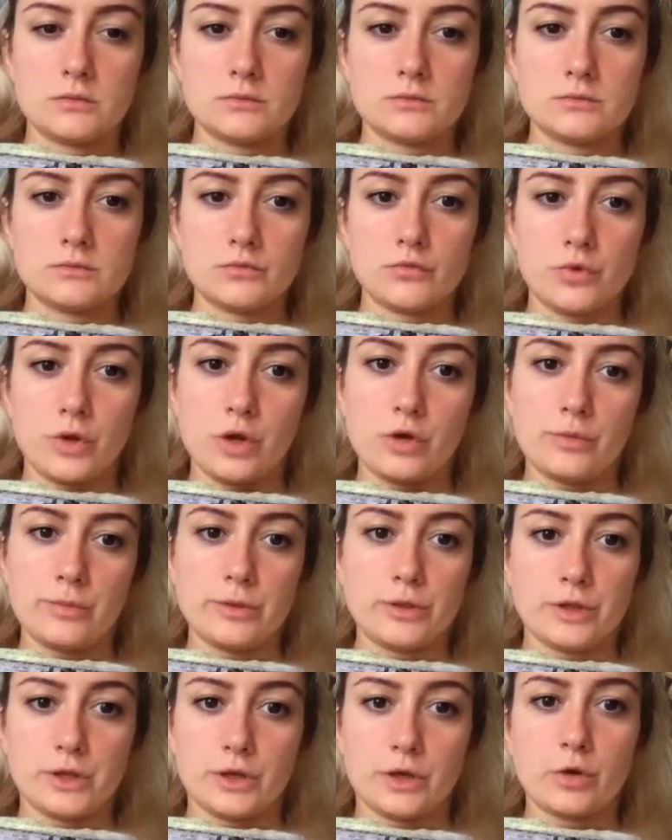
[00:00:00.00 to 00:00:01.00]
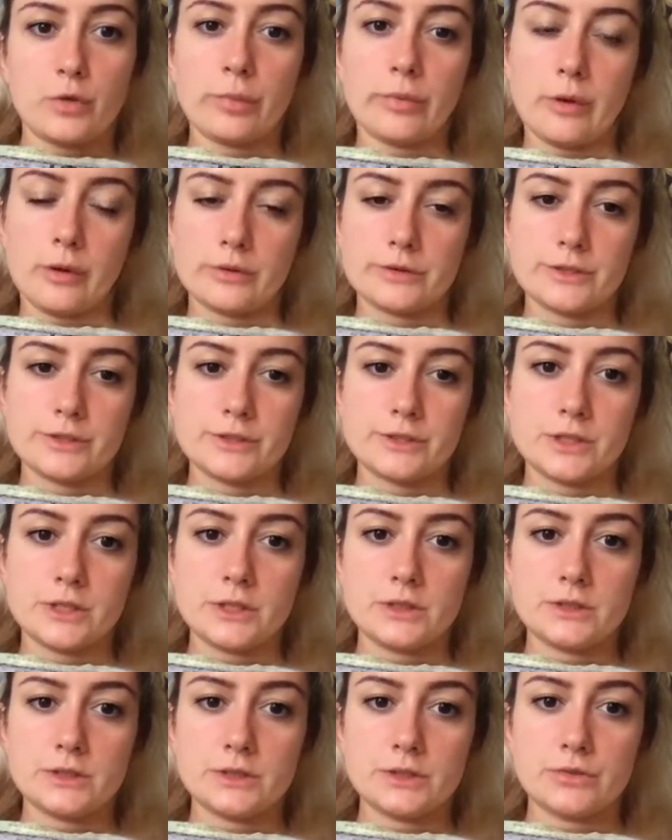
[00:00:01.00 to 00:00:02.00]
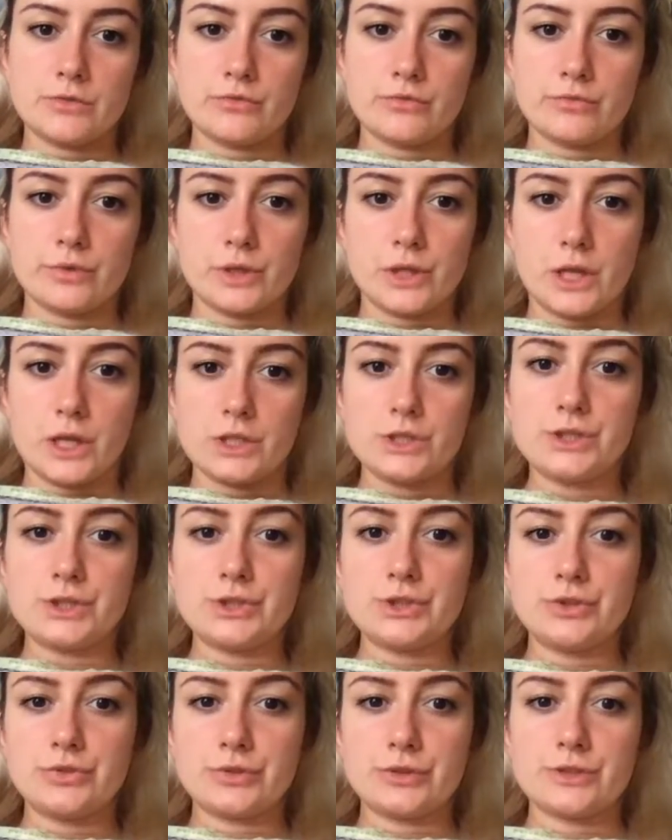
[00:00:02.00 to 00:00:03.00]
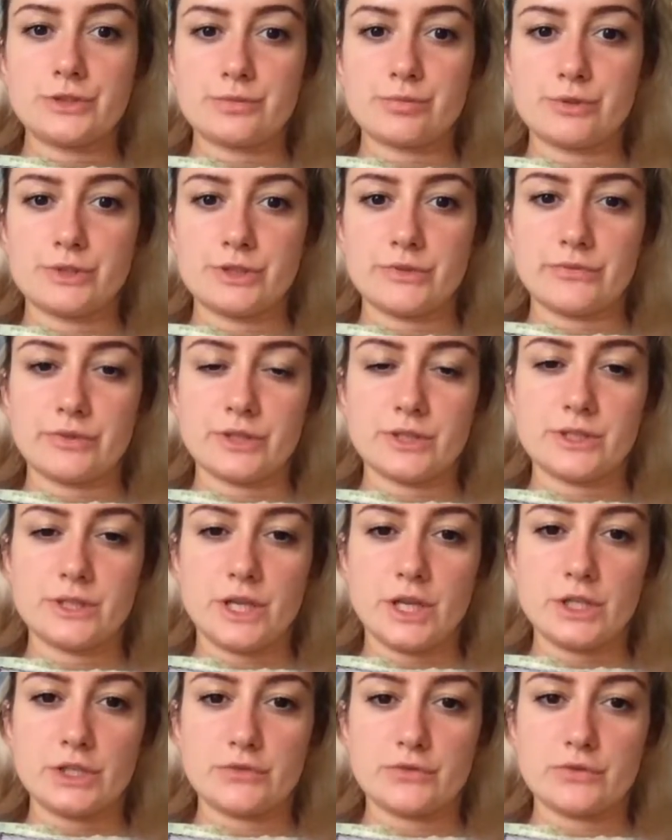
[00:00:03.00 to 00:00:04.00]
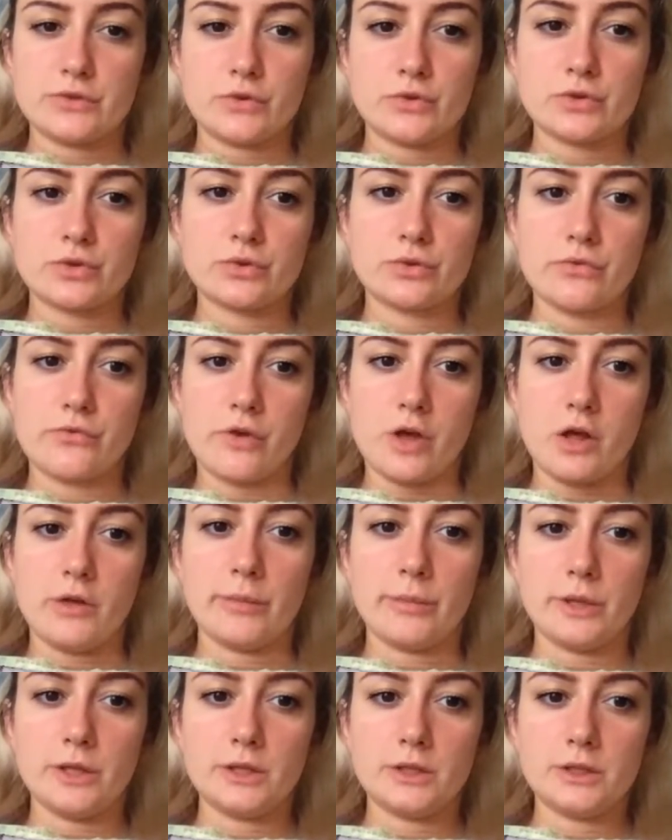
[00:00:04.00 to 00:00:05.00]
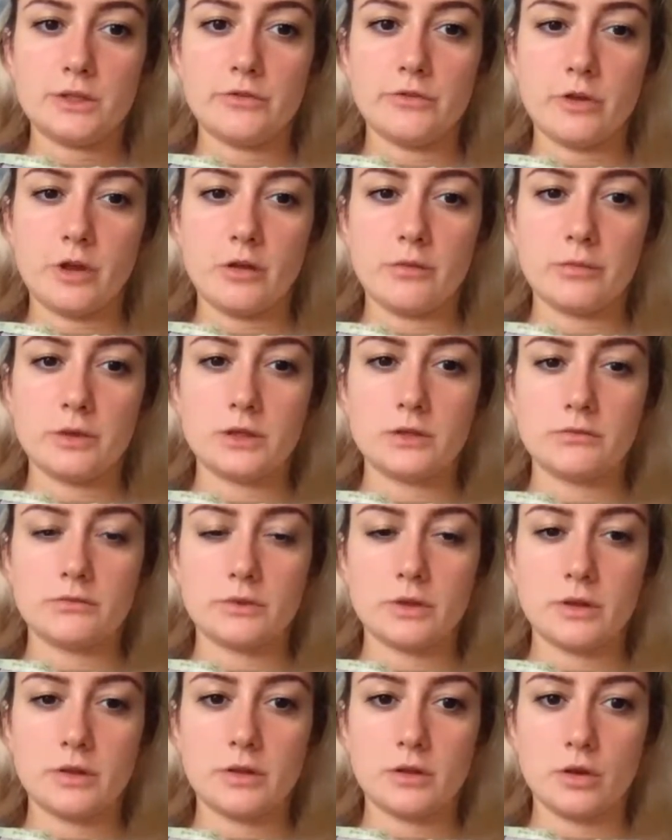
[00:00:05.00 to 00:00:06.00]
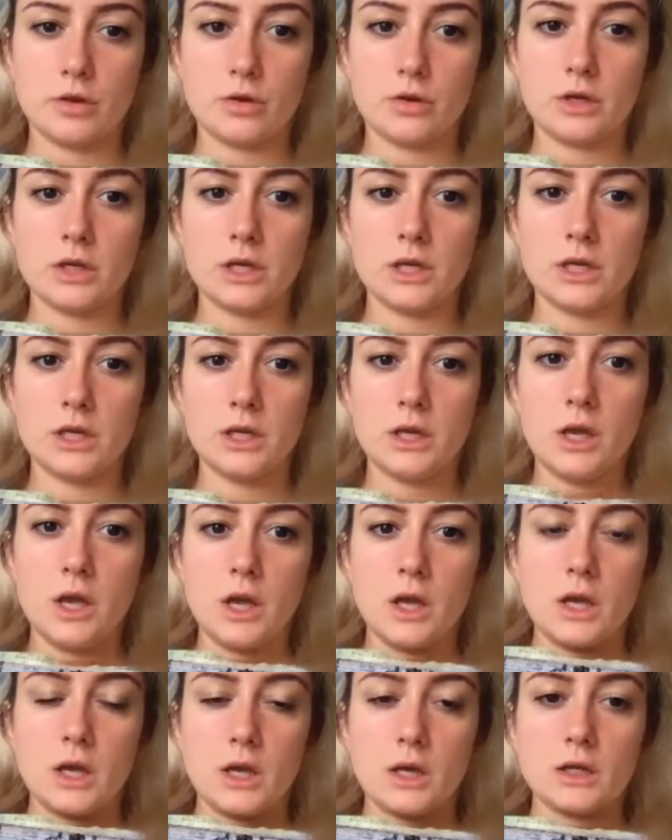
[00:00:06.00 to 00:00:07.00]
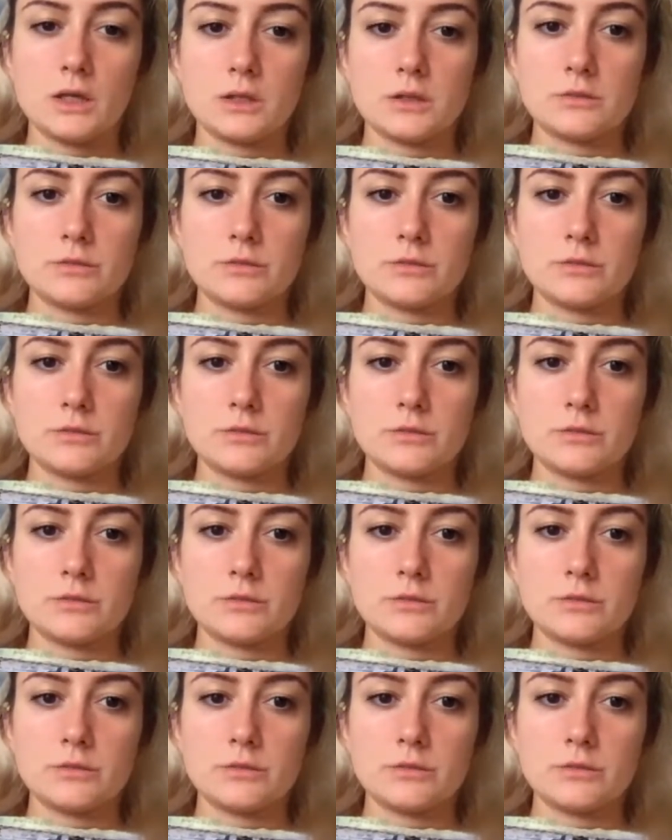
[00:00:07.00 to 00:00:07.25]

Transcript: real political processes in relation to a specific stage of social development, development of the theory and